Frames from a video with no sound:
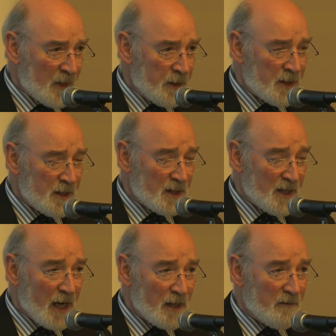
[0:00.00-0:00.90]
This is the
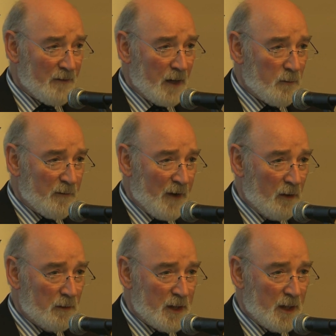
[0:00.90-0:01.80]
second event we've
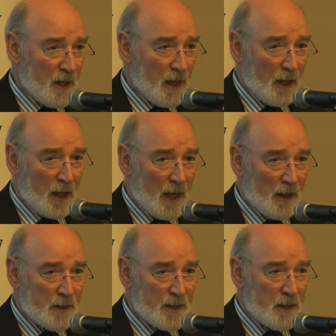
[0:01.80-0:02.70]
held here at Hayling
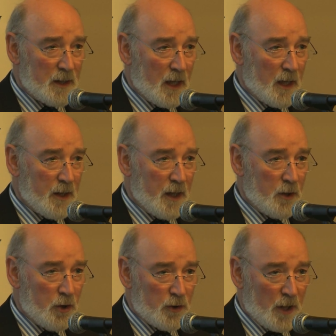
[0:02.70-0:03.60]
Island at the
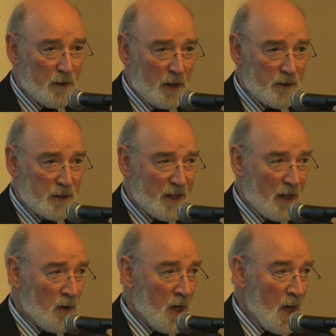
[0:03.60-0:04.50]
new Townhouse
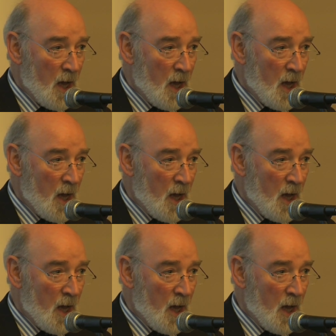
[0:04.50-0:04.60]
Hotel,